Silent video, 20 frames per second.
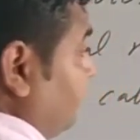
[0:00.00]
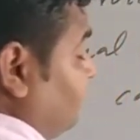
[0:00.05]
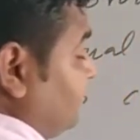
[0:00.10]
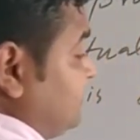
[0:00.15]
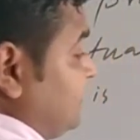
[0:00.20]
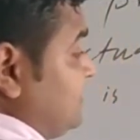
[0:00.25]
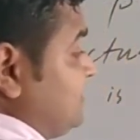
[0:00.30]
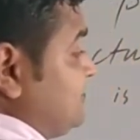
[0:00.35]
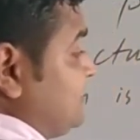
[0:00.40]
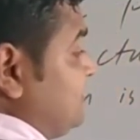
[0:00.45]

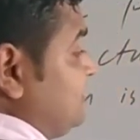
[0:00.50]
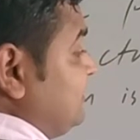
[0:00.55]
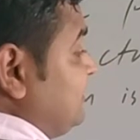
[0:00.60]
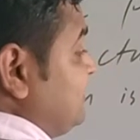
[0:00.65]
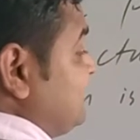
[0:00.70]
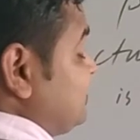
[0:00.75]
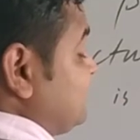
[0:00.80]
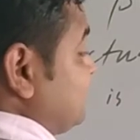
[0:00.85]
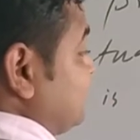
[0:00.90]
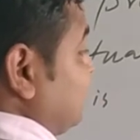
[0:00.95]
presence in
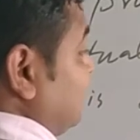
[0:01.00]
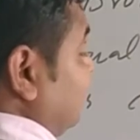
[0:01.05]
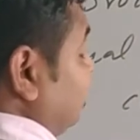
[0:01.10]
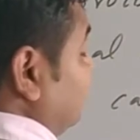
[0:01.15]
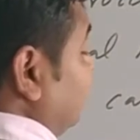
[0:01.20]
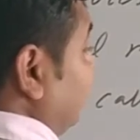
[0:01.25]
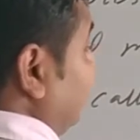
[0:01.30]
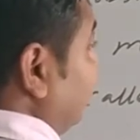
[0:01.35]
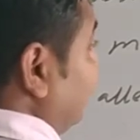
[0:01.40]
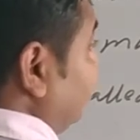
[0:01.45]
this,
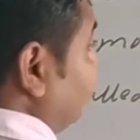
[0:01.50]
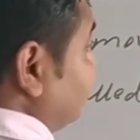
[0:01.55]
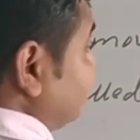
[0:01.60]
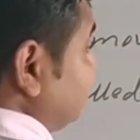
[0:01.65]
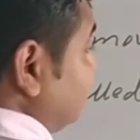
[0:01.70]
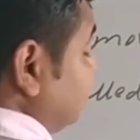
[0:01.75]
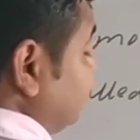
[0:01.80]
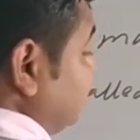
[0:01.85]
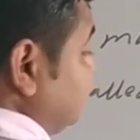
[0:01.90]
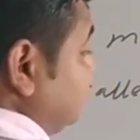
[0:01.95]
the air
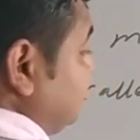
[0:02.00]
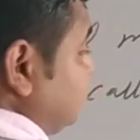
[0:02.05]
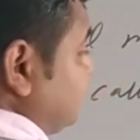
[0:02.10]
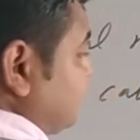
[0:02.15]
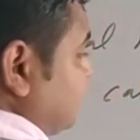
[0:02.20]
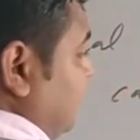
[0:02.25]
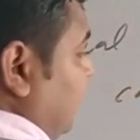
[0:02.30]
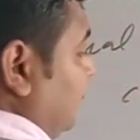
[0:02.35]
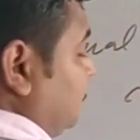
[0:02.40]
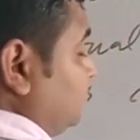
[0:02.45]
present in
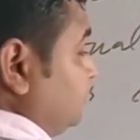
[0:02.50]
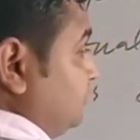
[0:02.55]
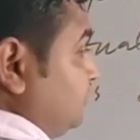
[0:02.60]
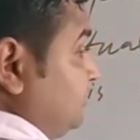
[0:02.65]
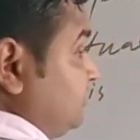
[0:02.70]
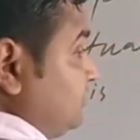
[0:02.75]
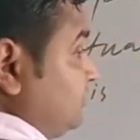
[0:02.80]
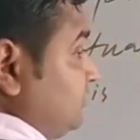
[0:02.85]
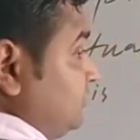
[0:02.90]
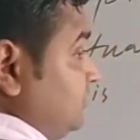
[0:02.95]
this cartoon,
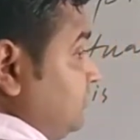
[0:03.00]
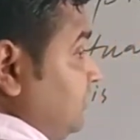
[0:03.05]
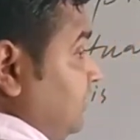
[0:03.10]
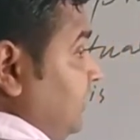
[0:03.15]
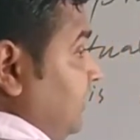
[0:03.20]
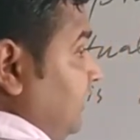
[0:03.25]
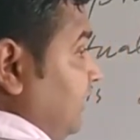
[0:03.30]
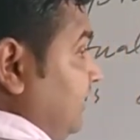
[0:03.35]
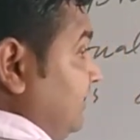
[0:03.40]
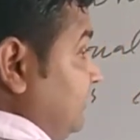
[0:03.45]

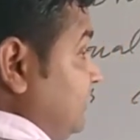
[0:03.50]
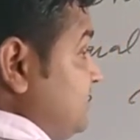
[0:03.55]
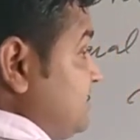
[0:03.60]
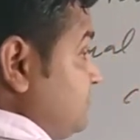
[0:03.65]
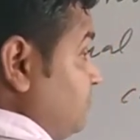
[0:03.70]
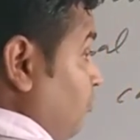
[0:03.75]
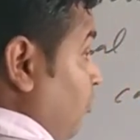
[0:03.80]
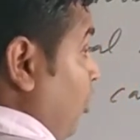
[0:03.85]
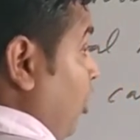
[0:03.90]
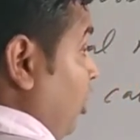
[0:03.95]
in
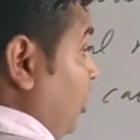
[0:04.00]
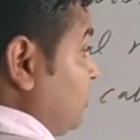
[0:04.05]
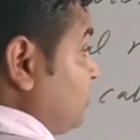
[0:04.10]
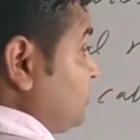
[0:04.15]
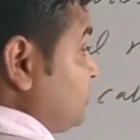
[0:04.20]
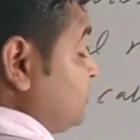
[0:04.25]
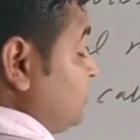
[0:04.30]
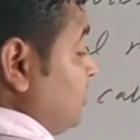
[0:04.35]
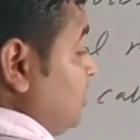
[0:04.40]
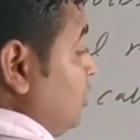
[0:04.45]
this
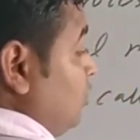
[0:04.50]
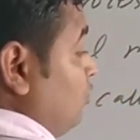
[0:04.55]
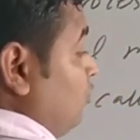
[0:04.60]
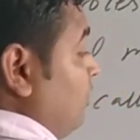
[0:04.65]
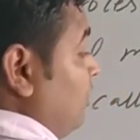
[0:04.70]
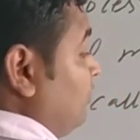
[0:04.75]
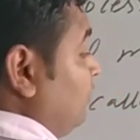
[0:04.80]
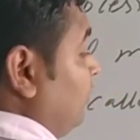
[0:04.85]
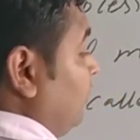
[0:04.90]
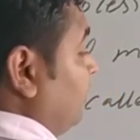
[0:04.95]
box,
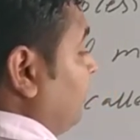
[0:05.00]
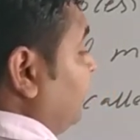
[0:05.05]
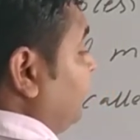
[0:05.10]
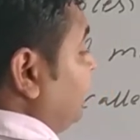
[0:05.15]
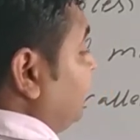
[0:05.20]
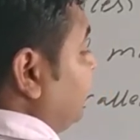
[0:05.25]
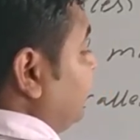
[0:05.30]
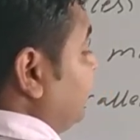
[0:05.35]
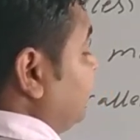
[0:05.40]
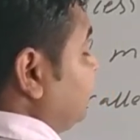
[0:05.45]
what will
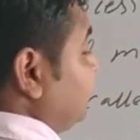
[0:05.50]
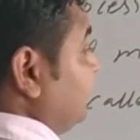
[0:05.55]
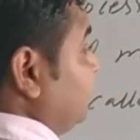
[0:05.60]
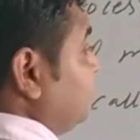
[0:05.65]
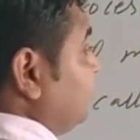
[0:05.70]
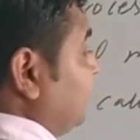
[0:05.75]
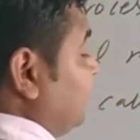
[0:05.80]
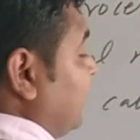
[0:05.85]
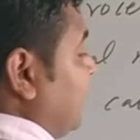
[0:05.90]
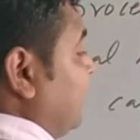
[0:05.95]
happen? It
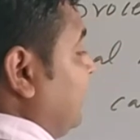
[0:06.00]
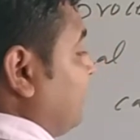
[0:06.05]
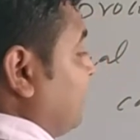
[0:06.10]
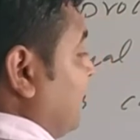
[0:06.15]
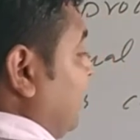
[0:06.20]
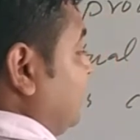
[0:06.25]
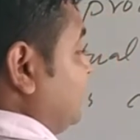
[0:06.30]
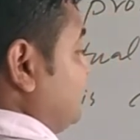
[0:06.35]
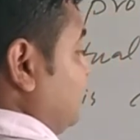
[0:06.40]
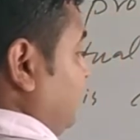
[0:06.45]
heated and
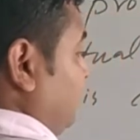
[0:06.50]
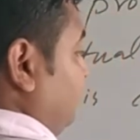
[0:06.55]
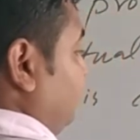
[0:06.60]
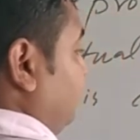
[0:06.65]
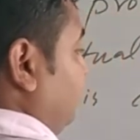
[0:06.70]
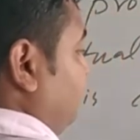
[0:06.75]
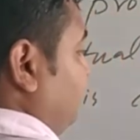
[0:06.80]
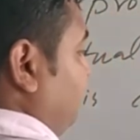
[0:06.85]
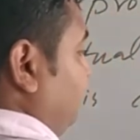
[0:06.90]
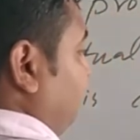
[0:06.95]
rise up.
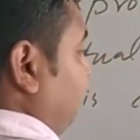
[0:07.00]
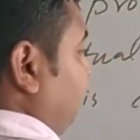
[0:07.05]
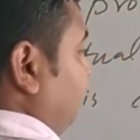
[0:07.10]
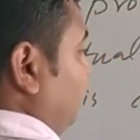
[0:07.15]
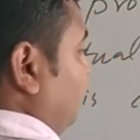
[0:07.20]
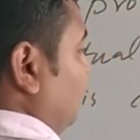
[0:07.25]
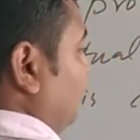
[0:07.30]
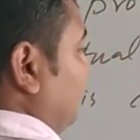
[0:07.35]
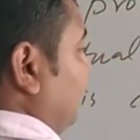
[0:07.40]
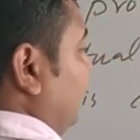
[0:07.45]

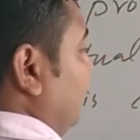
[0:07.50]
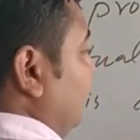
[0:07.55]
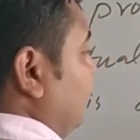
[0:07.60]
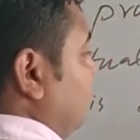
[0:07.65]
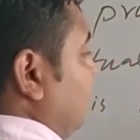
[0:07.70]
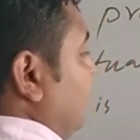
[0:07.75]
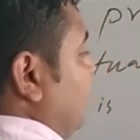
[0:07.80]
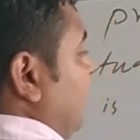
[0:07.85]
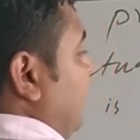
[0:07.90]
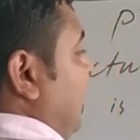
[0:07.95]
Okay,
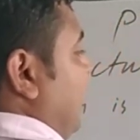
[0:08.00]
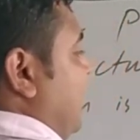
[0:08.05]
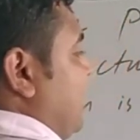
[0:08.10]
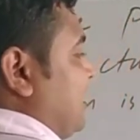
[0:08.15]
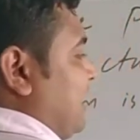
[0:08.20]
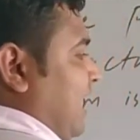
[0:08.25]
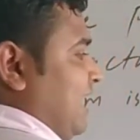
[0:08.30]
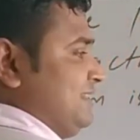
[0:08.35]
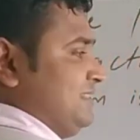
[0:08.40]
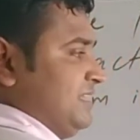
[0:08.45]
and
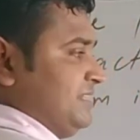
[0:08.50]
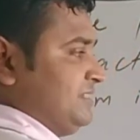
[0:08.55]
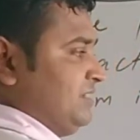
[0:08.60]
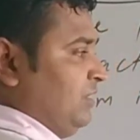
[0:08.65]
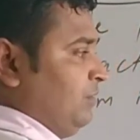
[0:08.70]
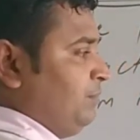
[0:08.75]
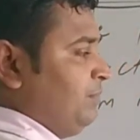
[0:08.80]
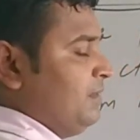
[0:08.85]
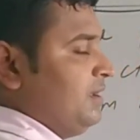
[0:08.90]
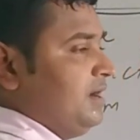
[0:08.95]
rises
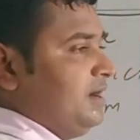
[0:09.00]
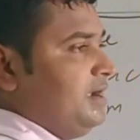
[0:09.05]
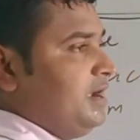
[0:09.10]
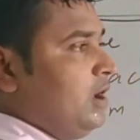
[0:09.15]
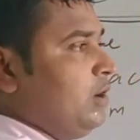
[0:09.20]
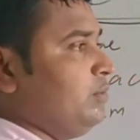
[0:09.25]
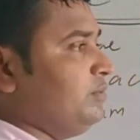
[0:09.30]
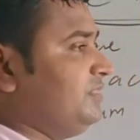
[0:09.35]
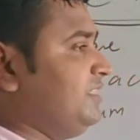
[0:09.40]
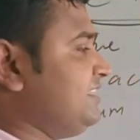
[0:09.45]
up.
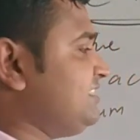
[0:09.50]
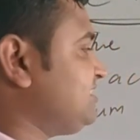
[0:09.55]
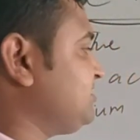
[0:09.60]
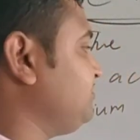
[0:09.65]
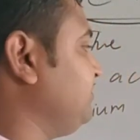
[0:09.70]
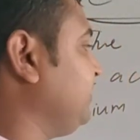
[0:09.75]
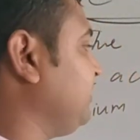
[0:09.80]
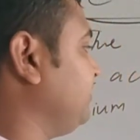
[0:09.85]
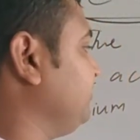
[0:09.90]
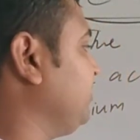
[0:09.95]
Now this
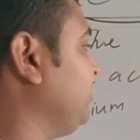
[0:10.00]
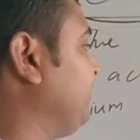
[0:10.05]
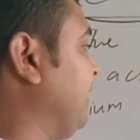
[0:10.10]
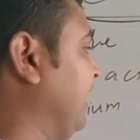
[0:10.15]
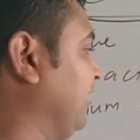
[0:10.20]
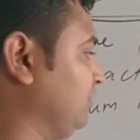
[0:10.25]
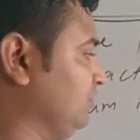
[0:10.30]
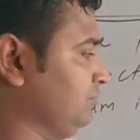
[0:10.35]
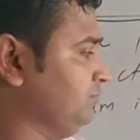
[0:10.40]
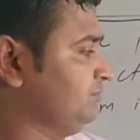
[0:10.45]
become the
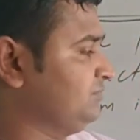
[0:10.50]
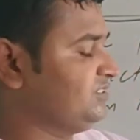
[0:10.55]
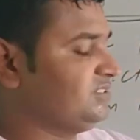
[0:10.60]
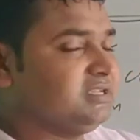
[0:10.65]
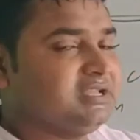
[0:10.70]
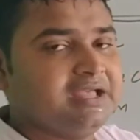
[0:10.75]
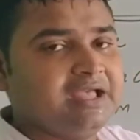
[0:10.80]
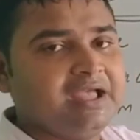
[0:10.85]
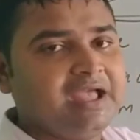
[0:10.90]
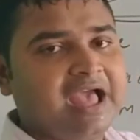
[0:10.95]
vacuum.
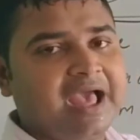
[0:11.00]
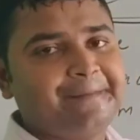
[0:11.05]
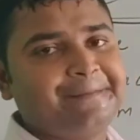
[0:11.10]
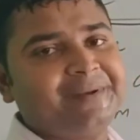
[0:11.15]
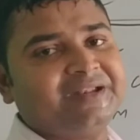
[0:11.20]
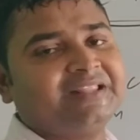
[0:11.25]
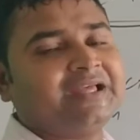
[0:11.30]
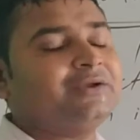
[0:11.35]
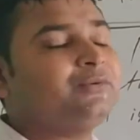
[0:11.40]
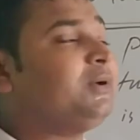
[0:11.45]

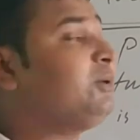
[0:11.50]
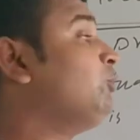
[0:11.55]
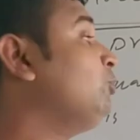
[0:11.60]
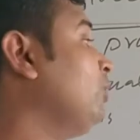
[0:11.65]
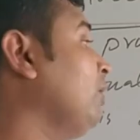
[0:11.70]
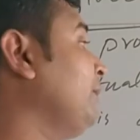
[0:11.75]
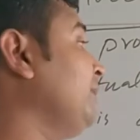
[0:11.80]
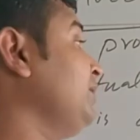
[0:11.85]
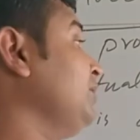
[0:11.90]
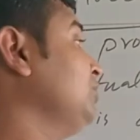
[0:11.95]
After that, what will
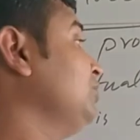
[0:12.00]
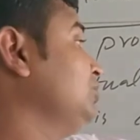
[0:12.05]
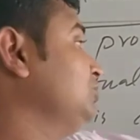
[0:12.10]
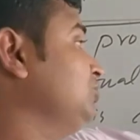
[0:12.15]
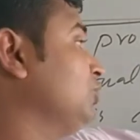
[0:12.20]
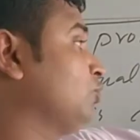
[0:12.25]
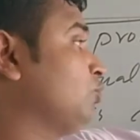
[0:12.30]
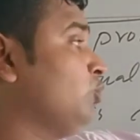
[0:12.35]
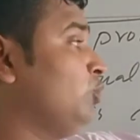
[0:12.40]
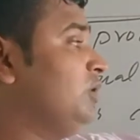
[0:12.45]
happen?
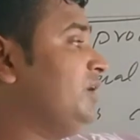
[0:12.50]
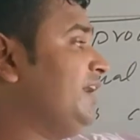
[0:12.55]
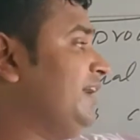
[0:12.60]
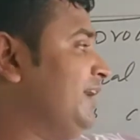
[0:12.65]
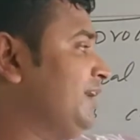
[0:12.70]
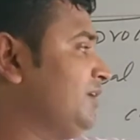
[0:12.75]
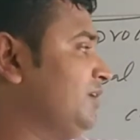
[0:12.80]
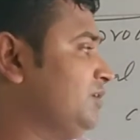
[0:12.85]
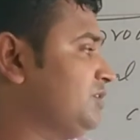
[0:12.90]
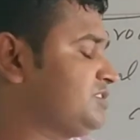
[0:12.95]
The cold
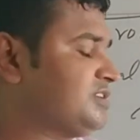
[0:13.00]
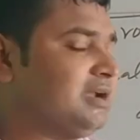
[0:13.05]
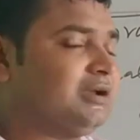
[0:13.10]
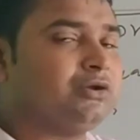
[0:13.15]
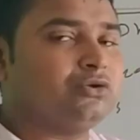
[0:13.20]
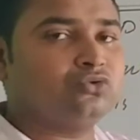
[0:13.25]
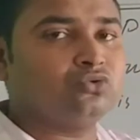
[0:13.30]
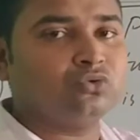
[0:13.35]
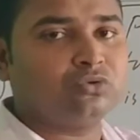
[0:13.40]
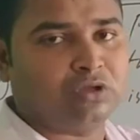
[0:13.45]
air
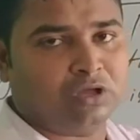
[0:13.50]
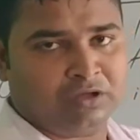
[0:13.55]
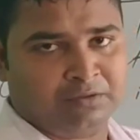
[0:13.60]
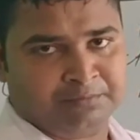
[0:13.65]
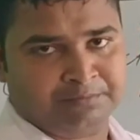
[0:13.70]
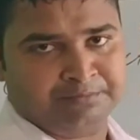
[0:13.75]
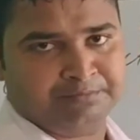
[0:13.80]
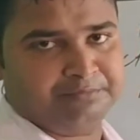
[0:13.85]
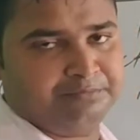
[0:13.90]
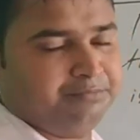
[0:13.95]
started to
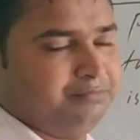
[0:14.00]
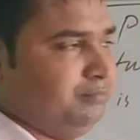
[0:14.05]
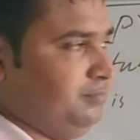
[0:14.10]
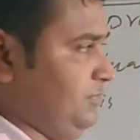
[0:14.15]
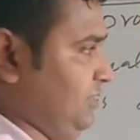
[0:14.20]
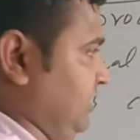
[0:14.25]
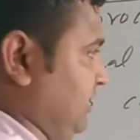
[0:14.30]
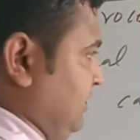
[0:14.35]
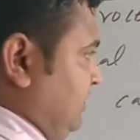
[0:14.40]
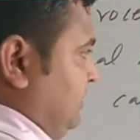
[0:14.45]
come
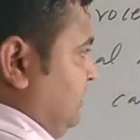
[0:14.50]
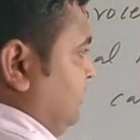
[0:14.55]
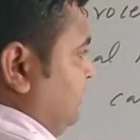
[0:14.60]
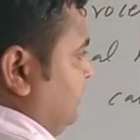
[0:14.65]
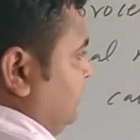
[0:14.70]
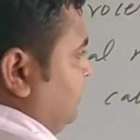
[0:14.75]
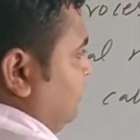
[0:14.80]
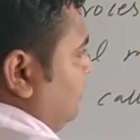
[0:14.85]
here,